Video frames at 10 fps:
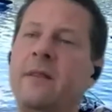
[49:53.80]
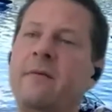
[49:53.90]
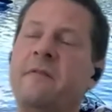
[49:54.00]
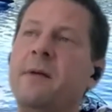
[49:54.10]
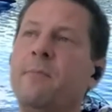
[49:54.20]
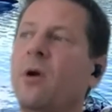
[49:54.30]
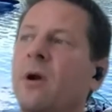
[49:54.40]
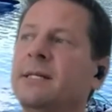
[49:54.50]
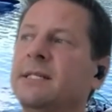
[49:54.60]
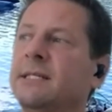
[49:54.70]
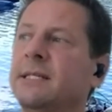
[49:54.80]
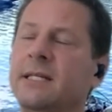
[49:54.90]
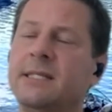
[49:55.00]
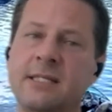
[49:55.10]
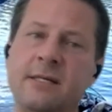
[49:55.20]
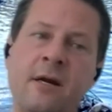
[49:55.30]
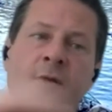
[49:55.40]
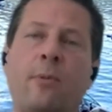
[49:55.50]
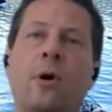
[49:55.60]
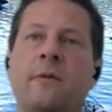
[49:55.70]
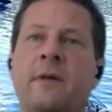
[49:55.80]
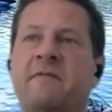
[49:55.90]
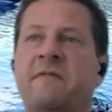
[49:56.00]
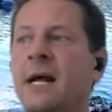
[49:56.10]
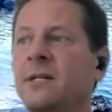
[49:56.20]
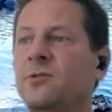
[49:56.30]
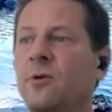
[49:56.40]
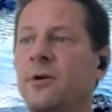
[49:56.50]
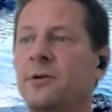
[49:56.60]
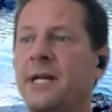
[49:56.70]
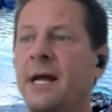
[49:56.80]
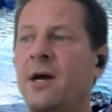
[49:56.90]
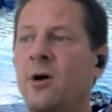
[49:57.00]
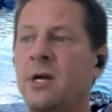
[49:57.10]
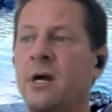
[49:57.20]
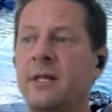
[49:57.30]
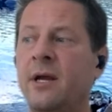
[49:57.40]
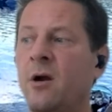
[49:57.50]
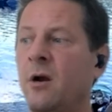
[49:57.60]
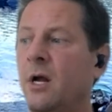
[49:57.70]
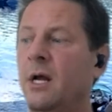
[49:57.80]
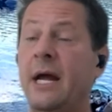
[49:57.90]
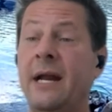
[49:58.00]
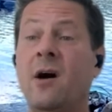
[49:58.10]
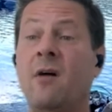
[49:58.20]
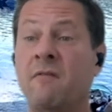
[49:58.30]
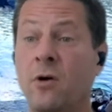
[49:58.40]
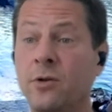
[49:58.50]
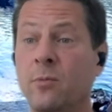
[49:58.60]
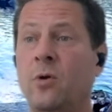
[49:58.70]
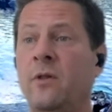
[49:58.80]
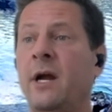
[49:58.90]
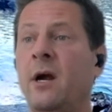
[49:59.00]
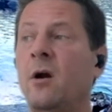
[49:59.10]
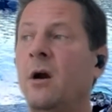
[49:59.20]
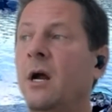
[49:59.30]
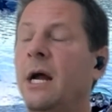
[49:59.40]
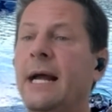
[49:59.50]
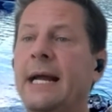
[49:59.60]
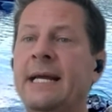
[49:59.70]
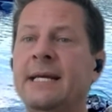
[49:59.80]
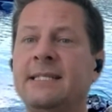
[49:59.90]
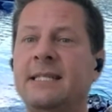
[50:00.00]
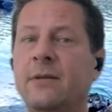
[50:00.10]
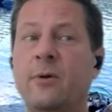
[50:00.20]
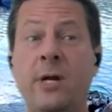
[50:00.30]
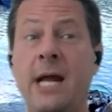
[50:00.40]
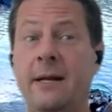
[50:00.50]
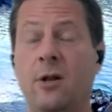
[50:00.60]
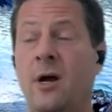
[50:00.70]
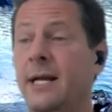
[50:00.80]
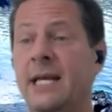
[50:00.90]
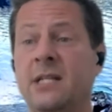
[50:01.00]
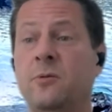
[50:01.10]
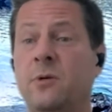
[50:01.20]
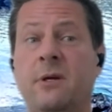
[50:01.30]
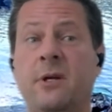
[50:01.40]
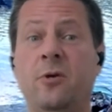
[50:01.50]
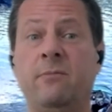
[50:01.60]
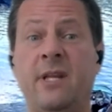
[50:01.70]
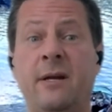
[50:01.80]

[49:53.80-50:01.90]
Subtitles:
the funny part is, and this is another part that fans don't understand how young they are and how vulnerable they are, is we had a lot of kids with, you